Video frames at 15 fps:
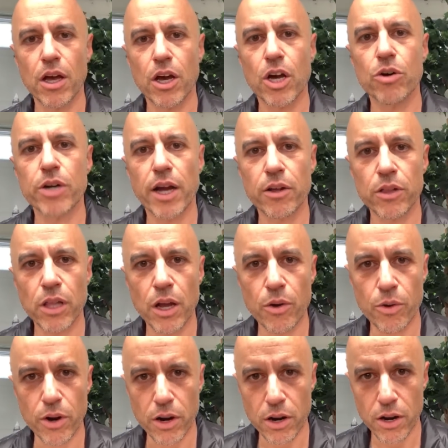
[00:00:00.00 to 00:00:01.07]
Go down
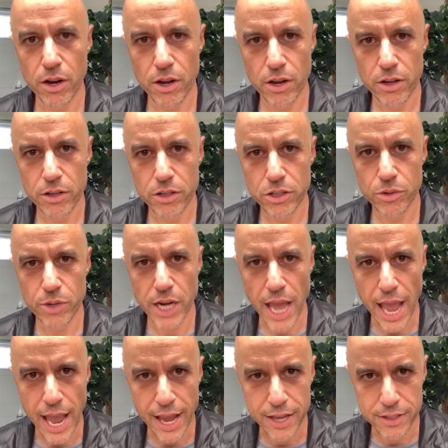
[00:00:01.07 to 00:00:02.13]
lower to an
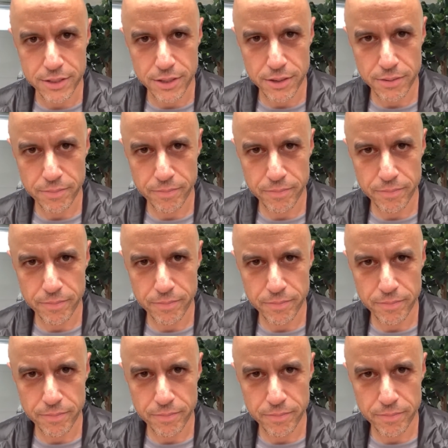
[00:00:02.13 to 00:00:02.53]
ant.